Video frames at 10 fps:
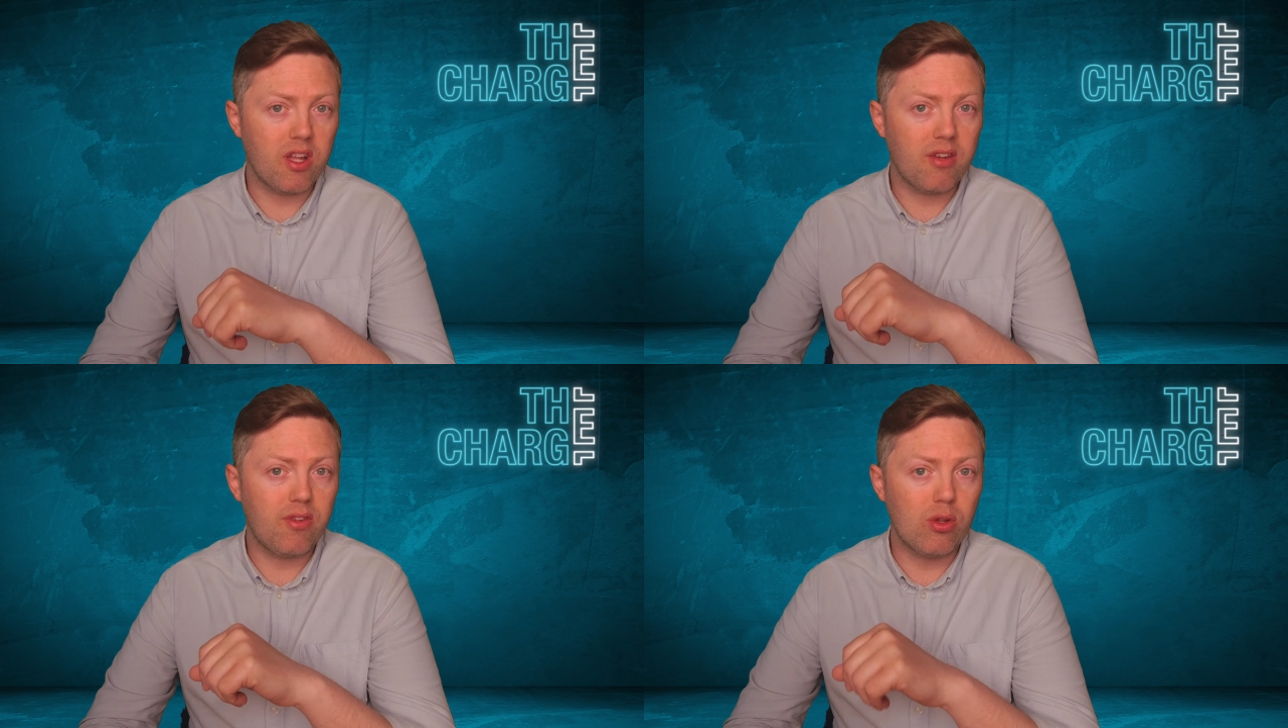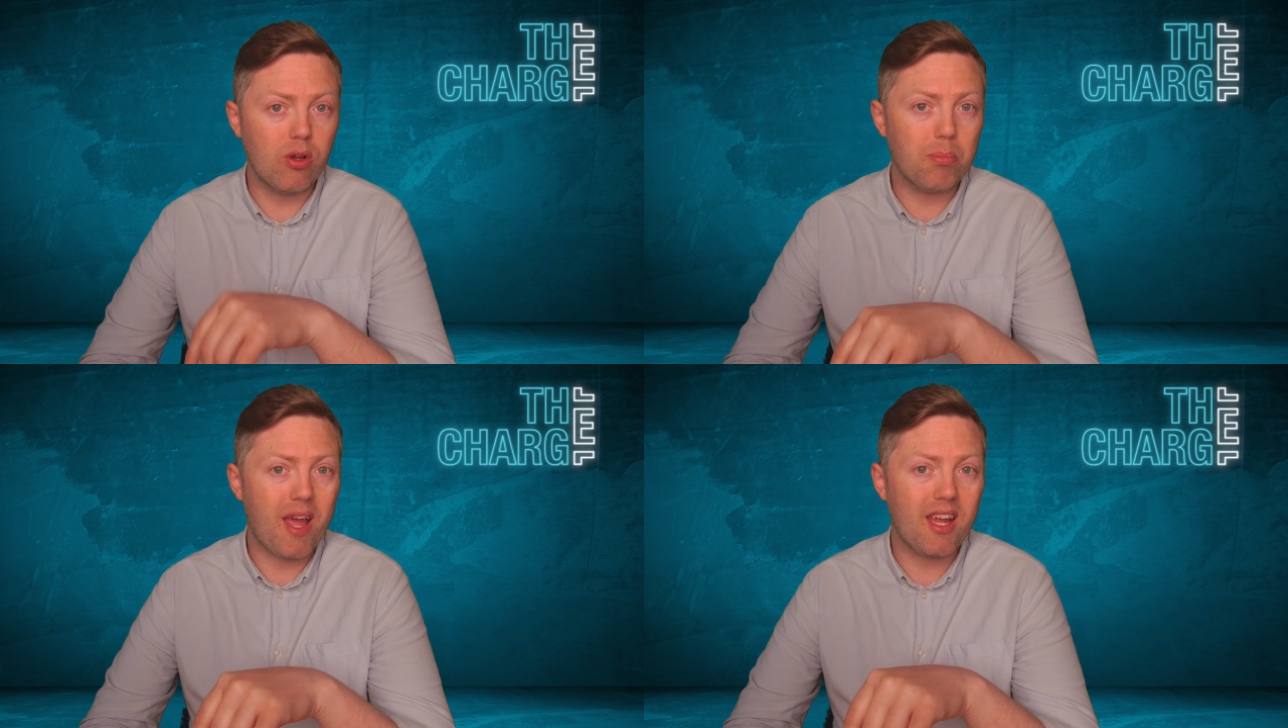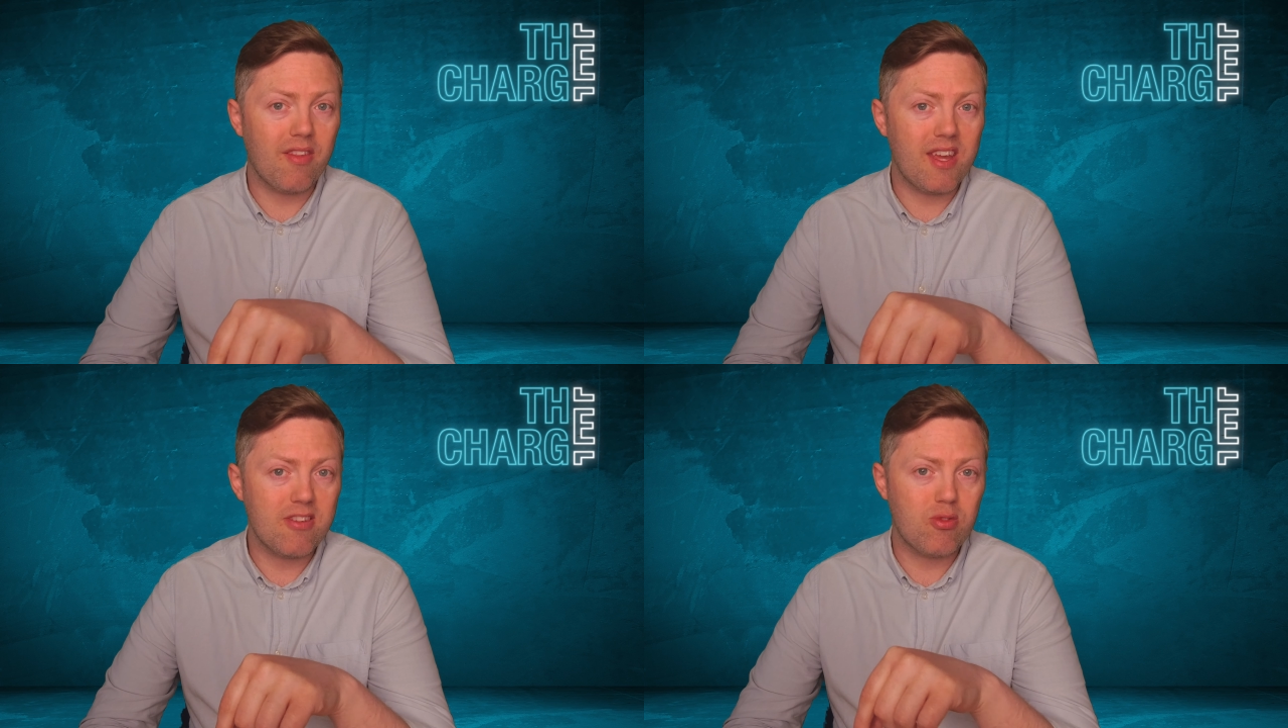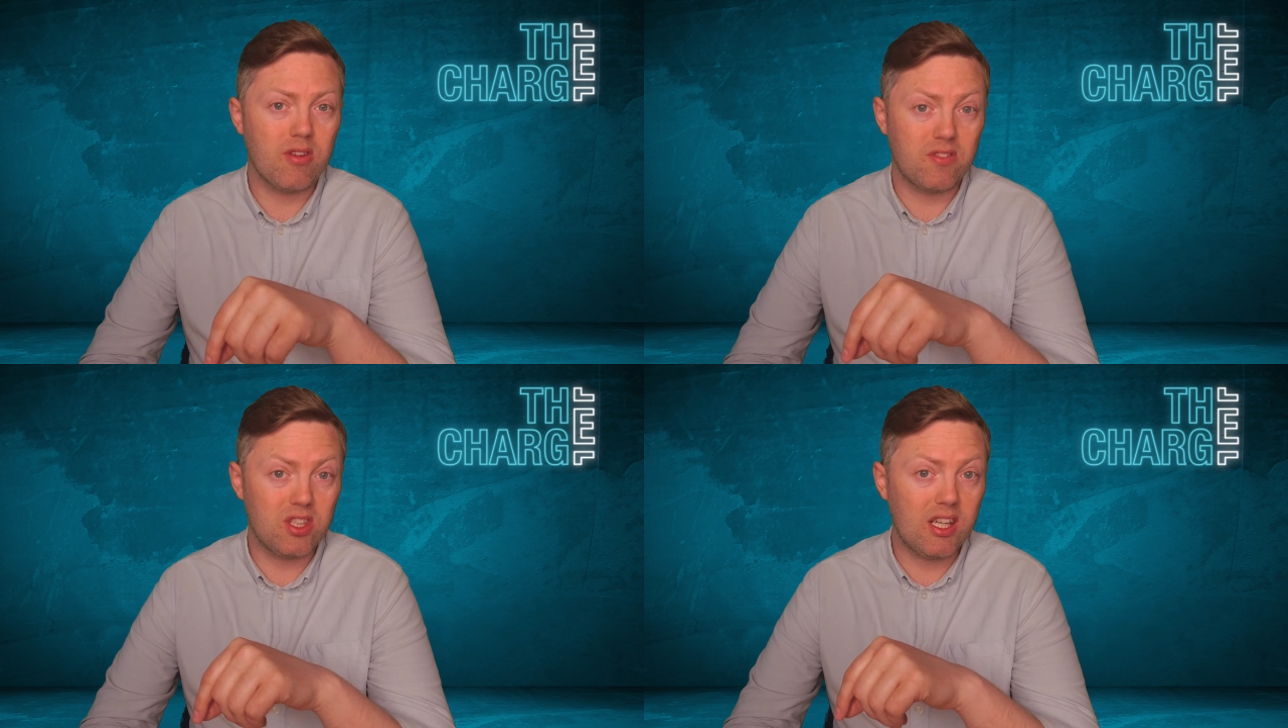And if you look back at the history
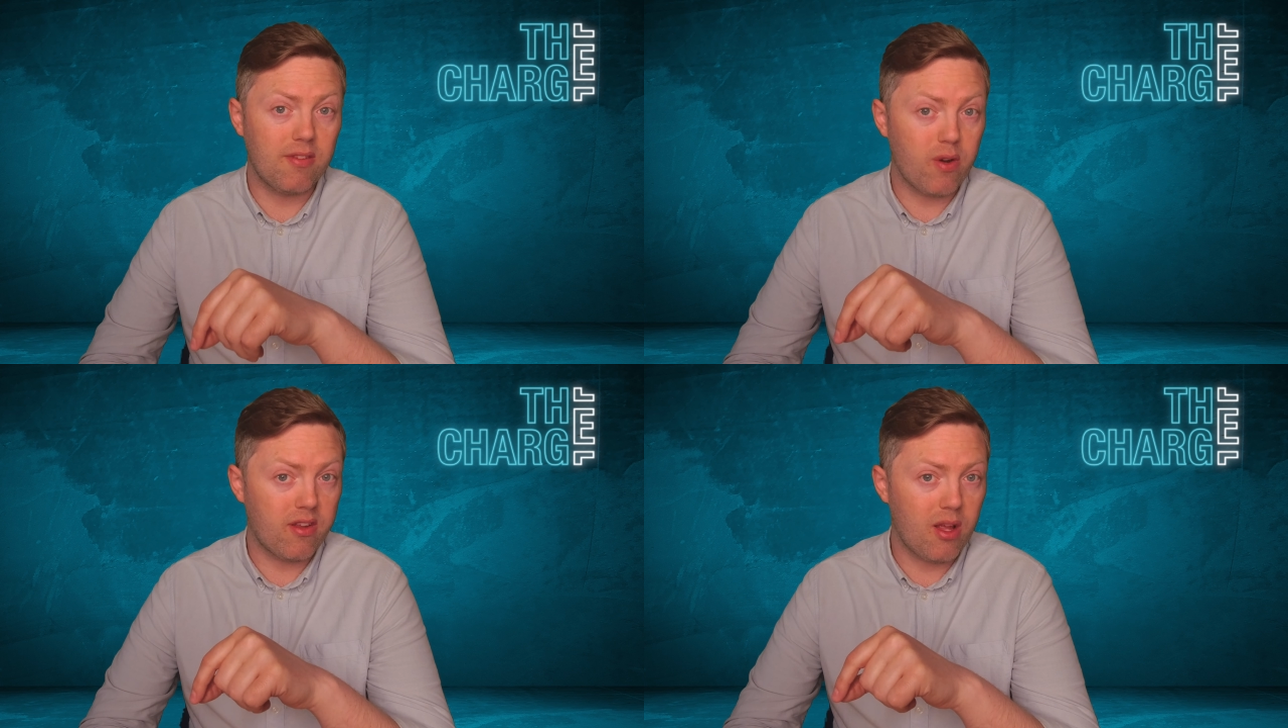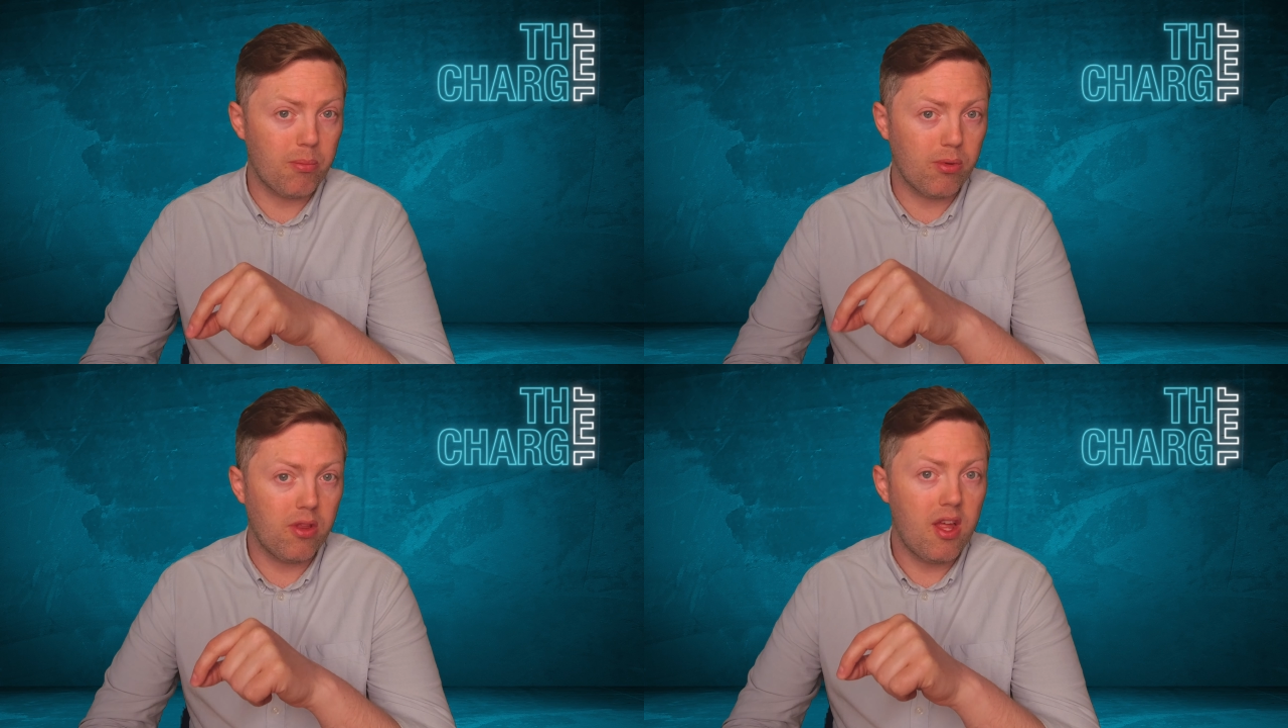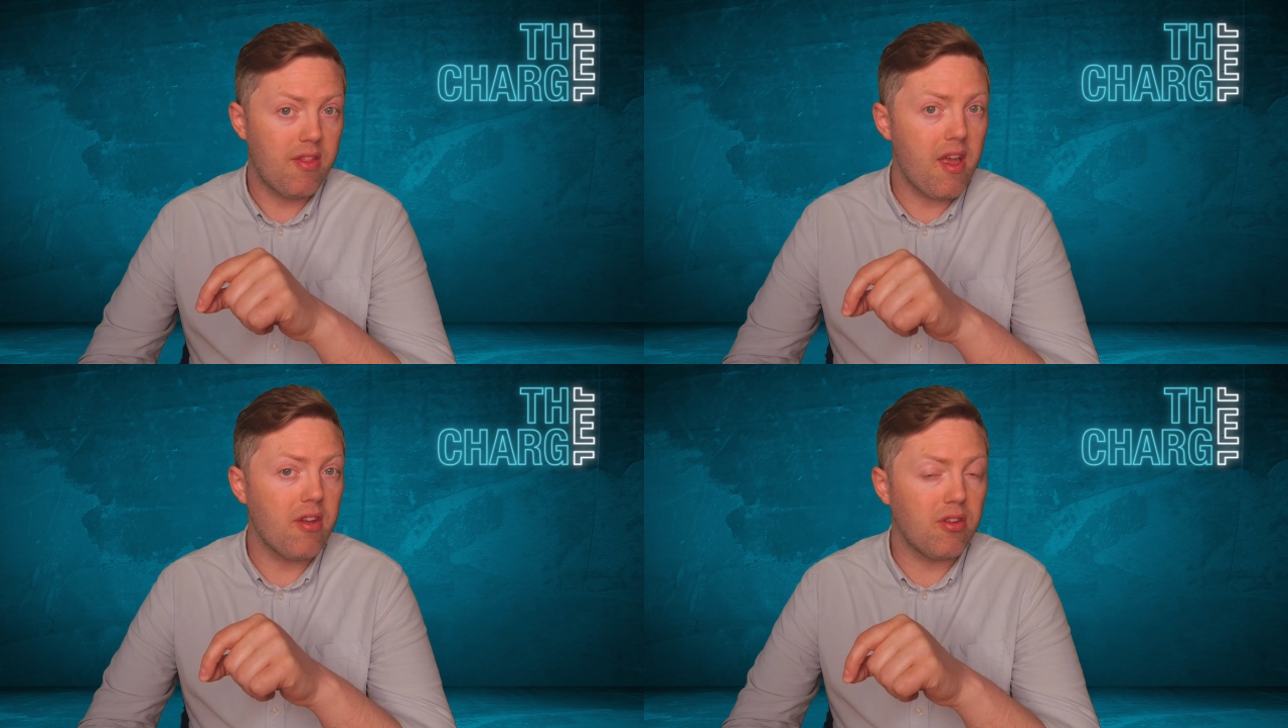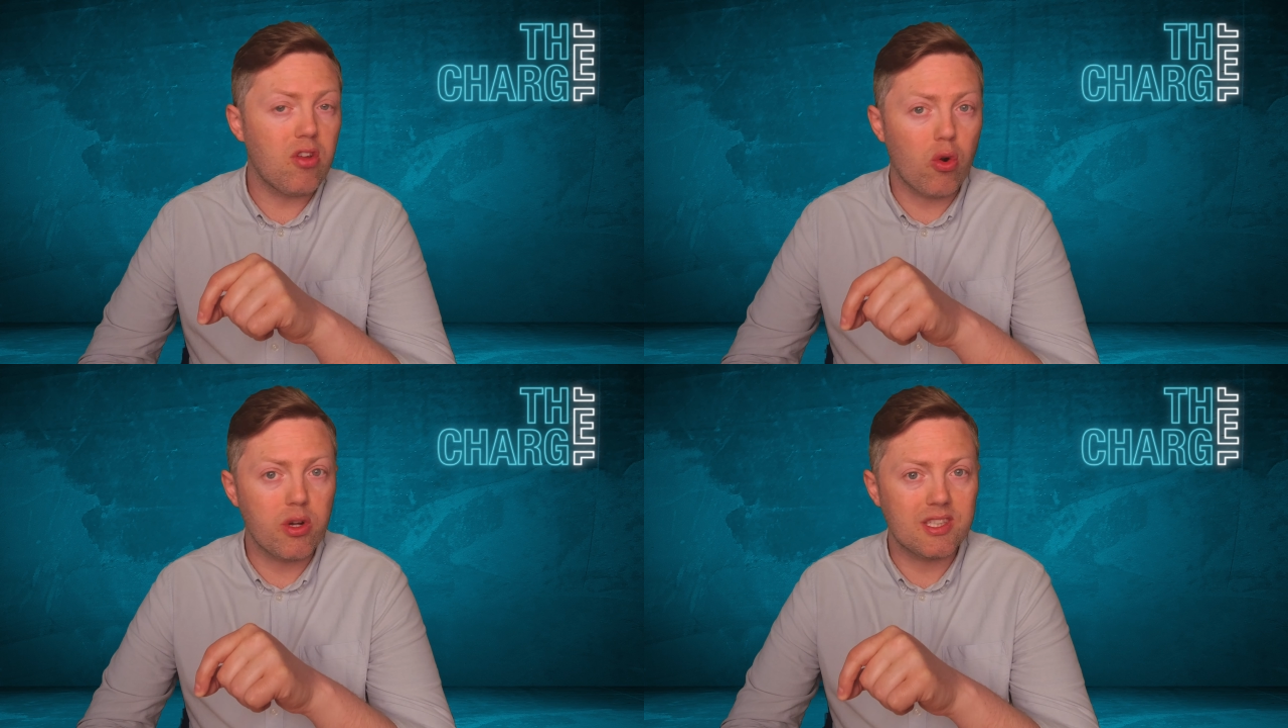of Geely, for example, they are
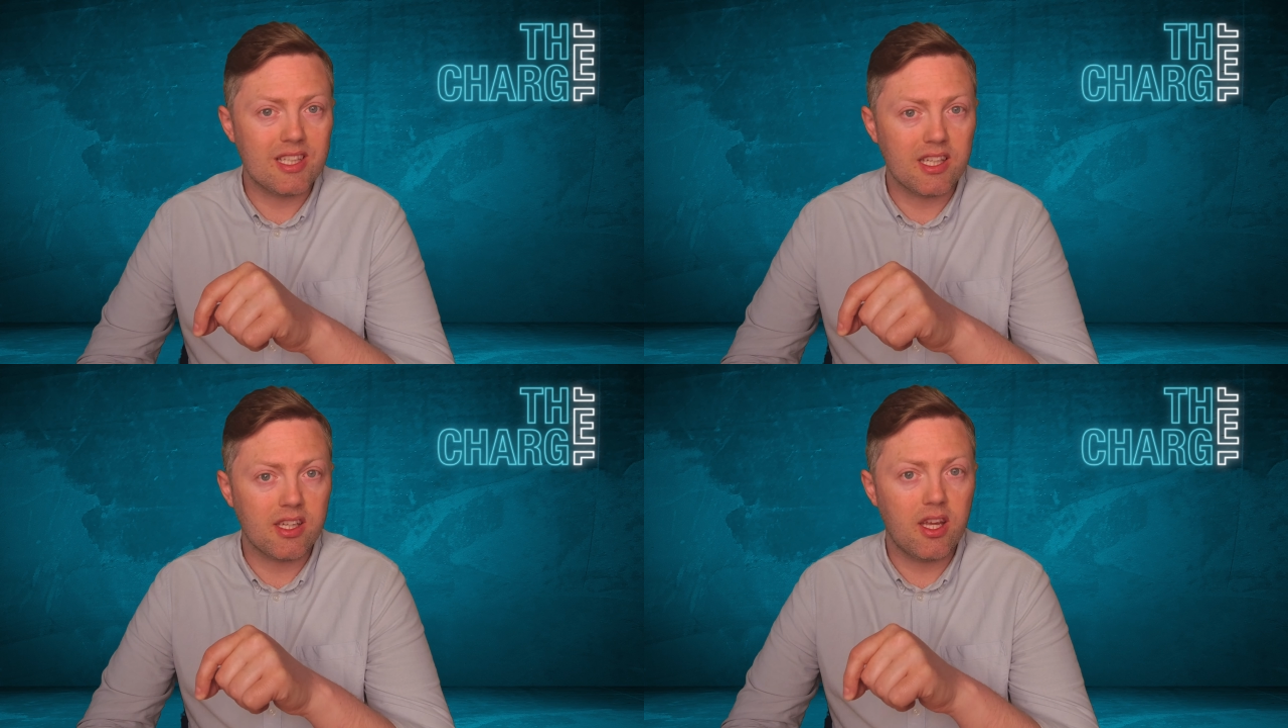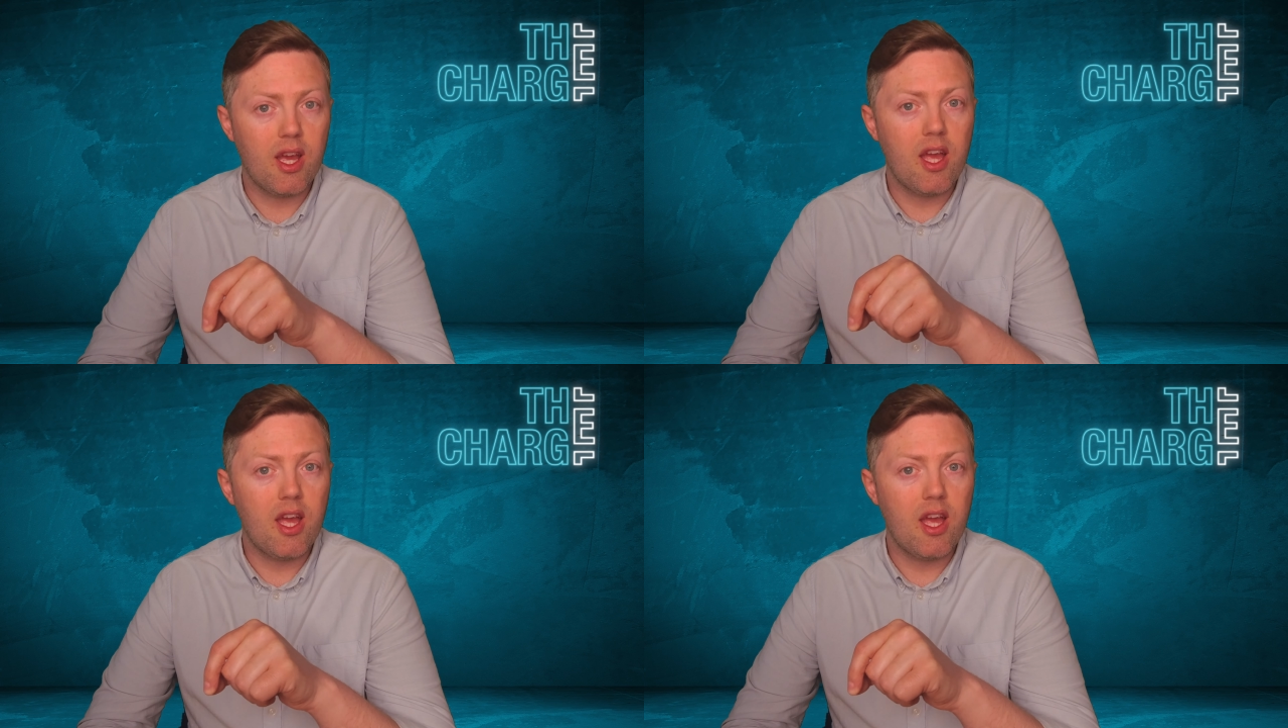notoriously